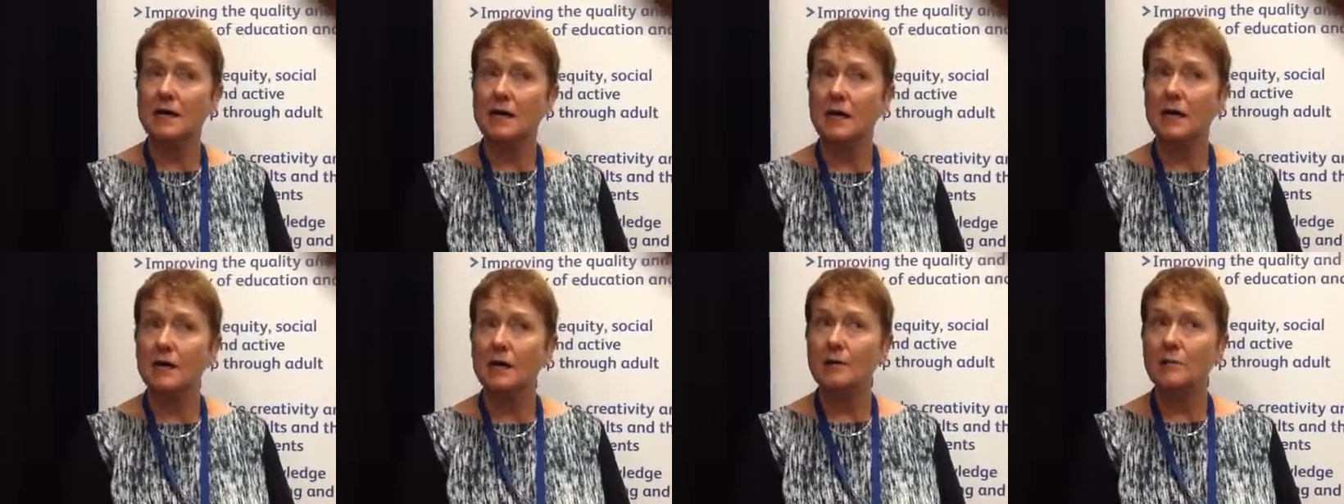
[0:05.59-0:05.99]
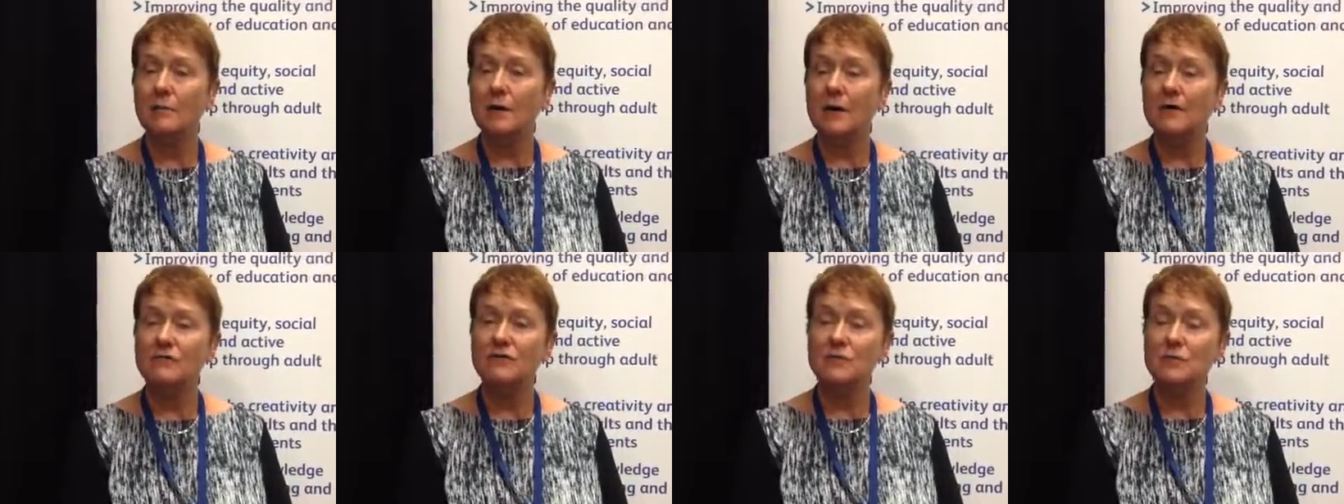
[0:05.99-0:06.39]

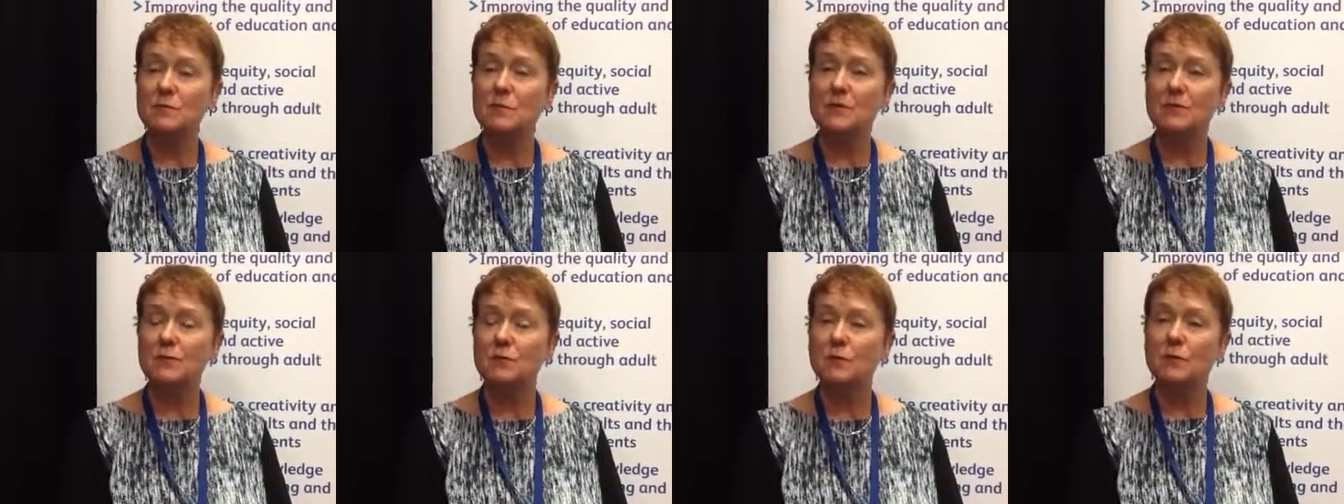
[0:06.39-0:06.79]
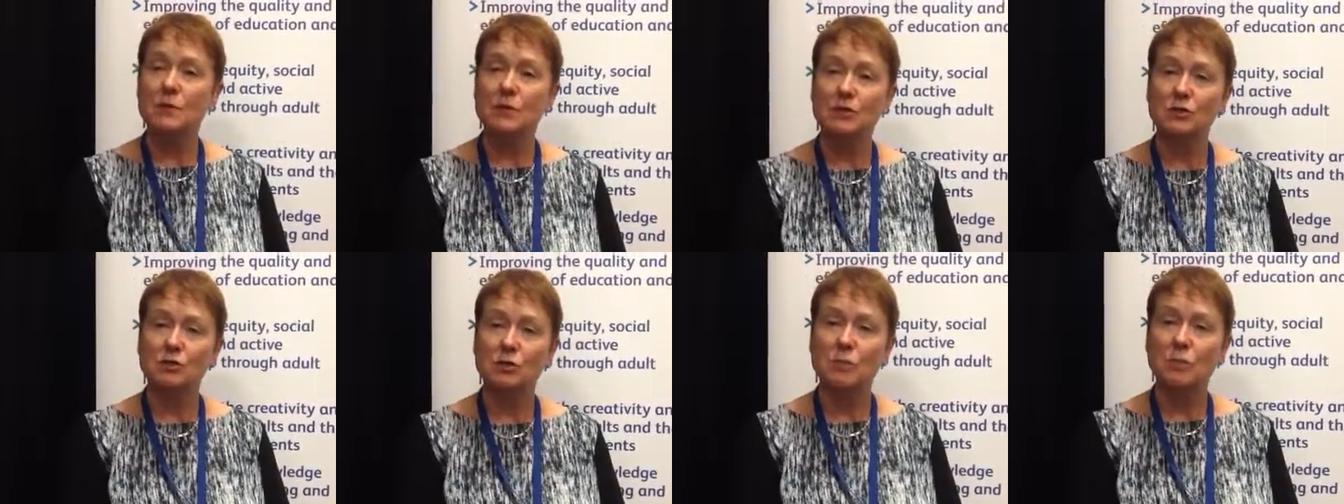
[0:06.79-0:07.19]
I've just been to a
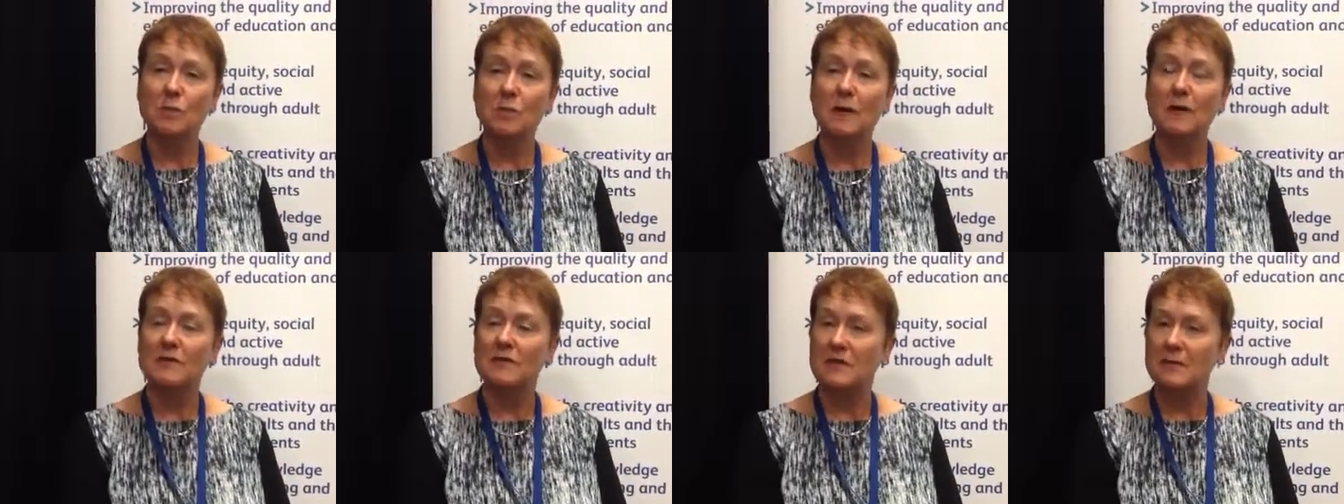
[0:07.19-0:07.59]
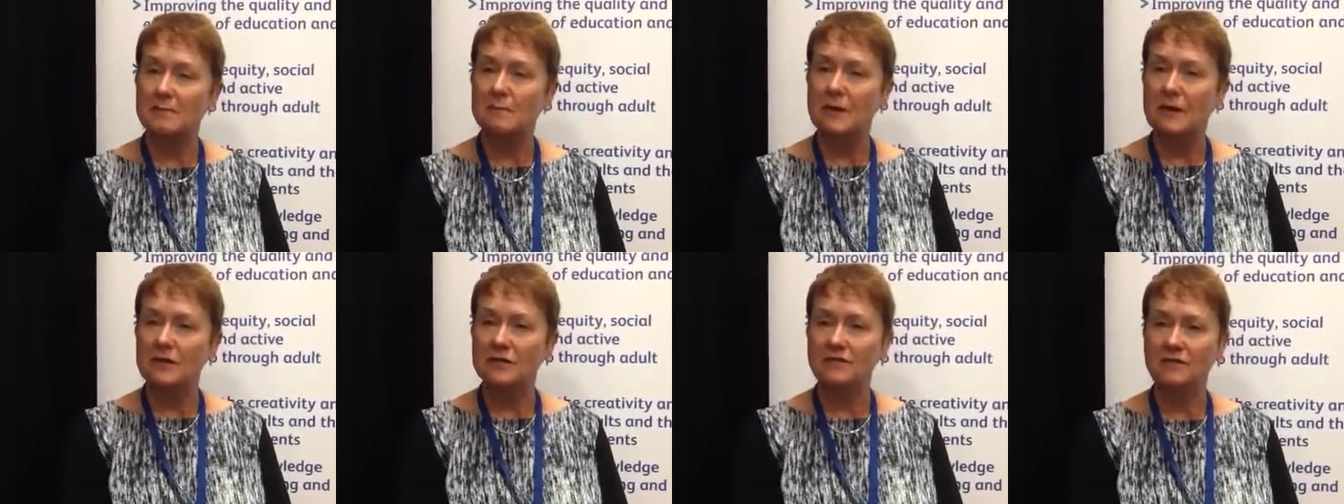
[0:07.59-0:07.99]
workshop about the
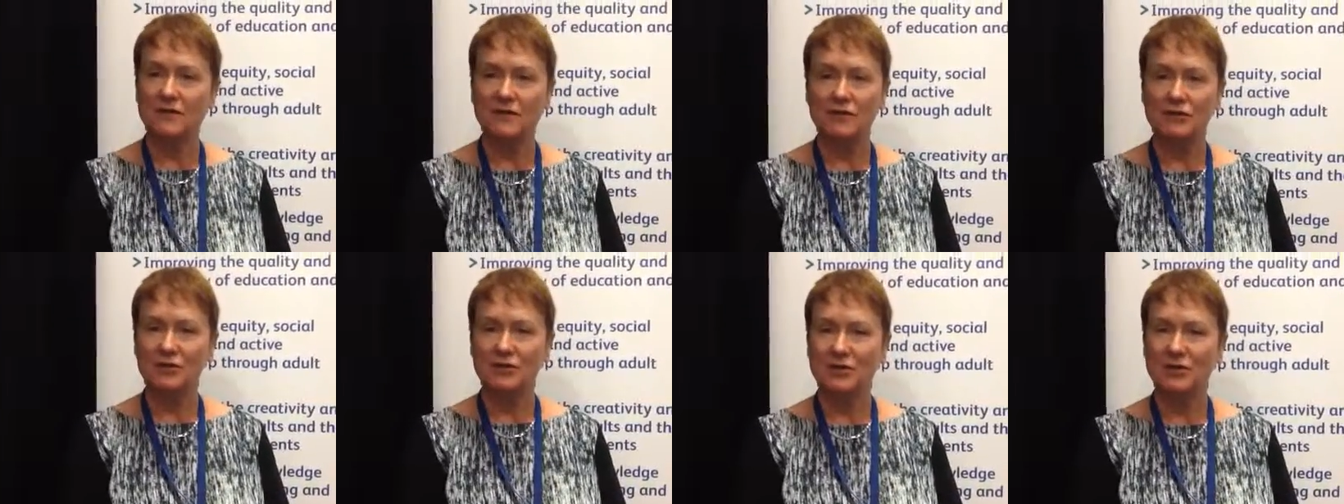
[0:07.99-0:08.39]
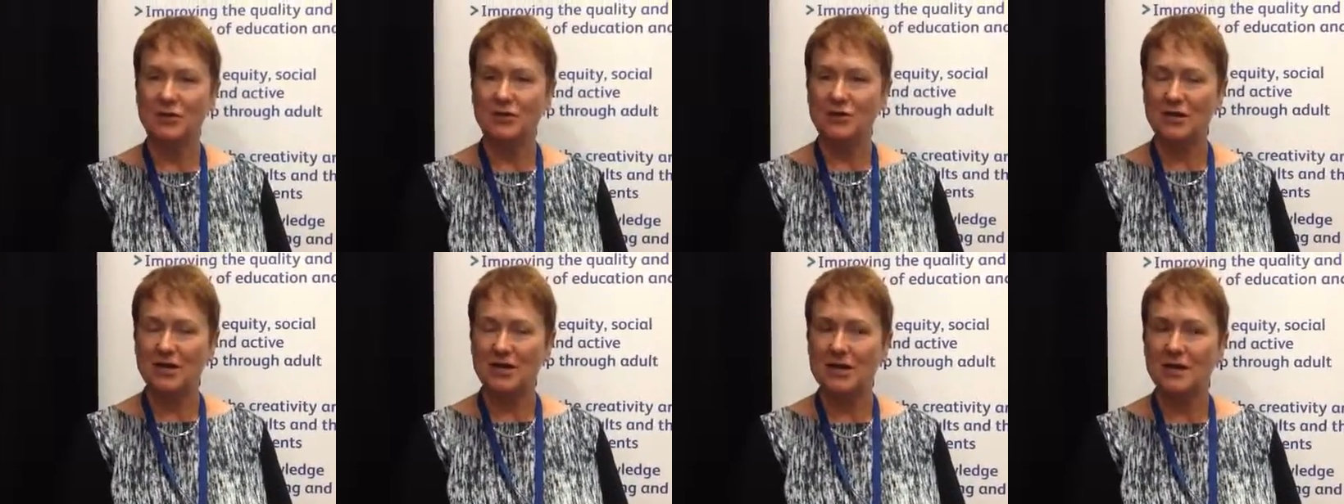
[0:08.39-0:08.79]
impact of adult
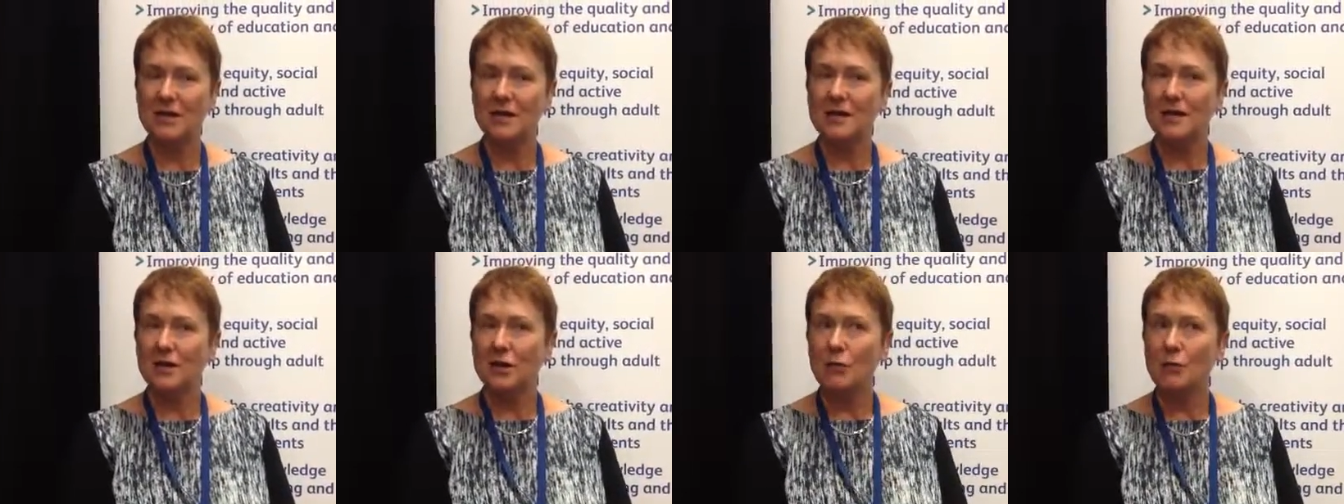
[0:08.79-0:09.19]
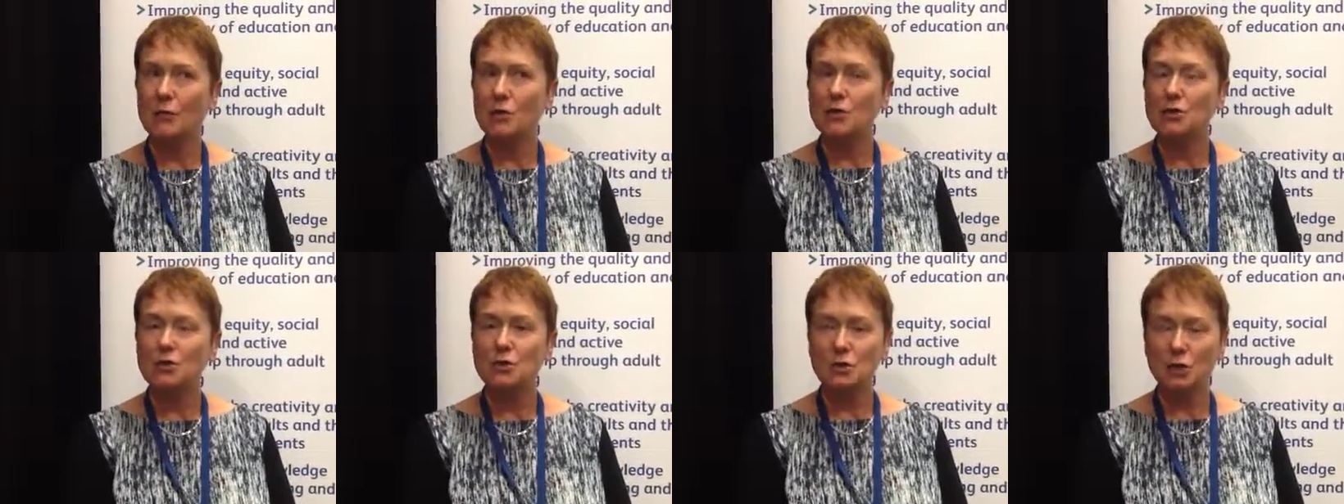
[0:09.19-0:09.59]
learning, and
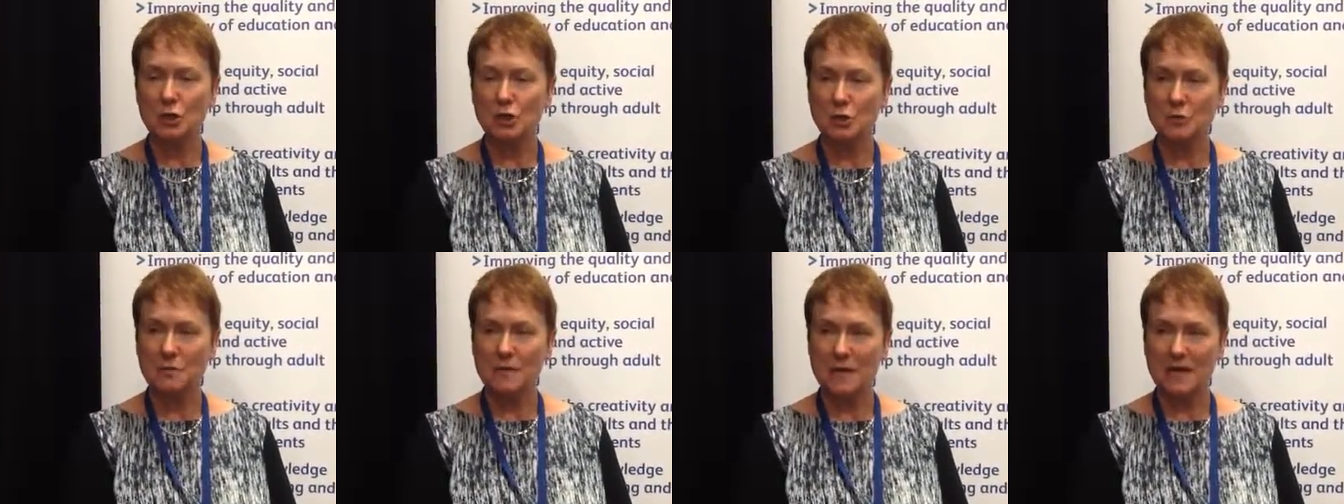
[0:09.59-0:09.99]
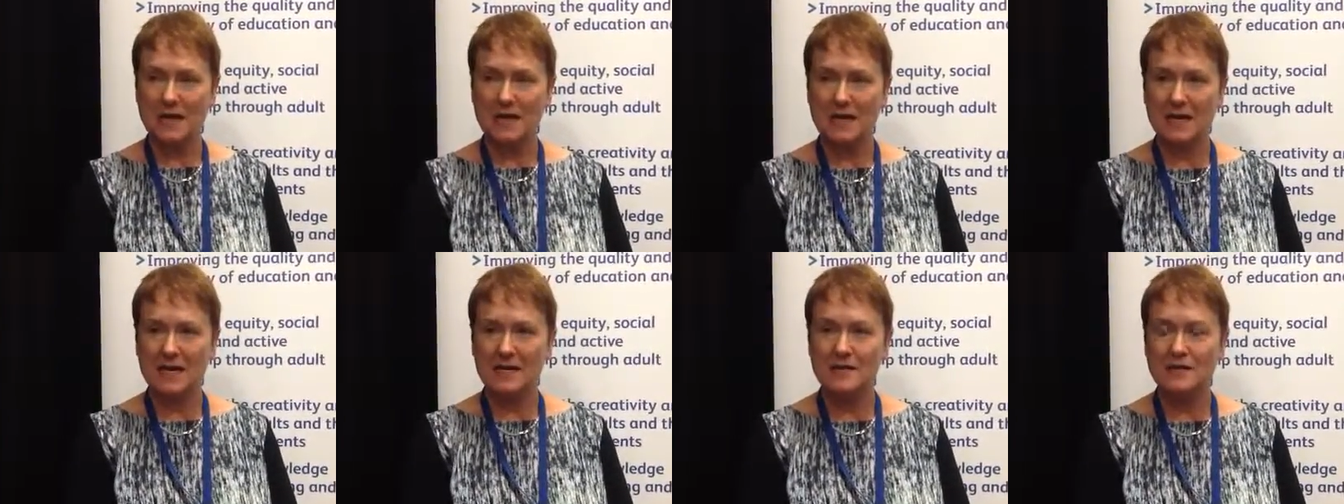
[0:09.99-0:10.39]
what struck me
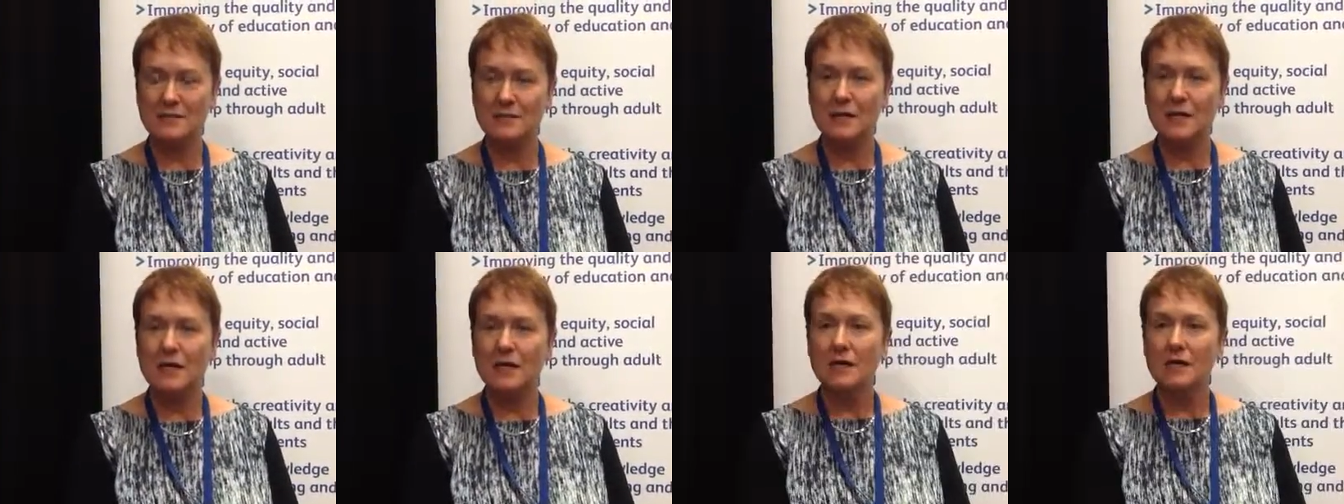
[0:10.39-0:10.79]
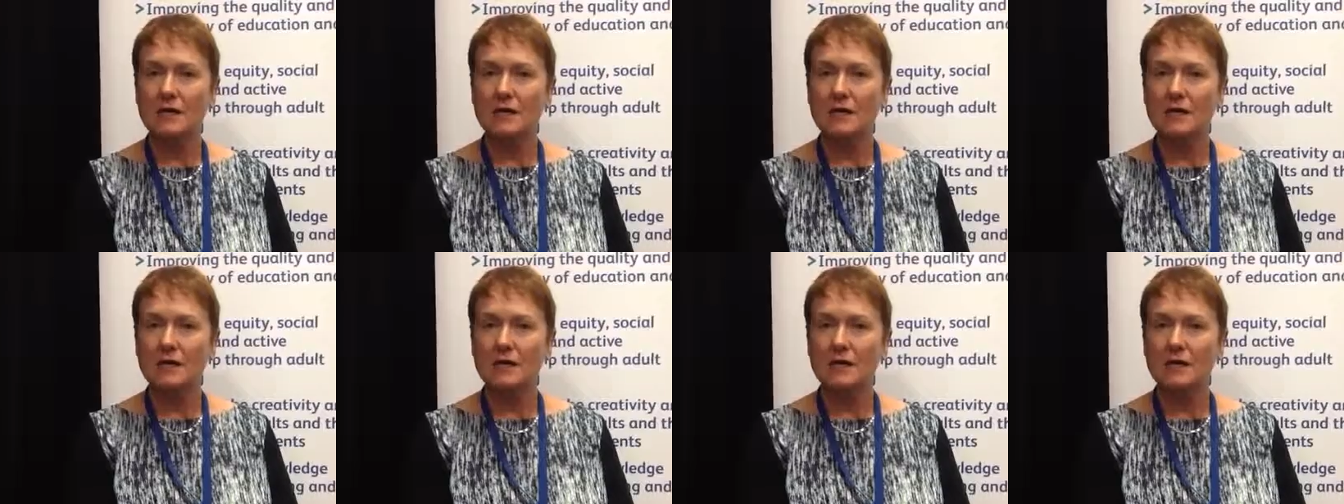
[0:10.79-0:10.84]
is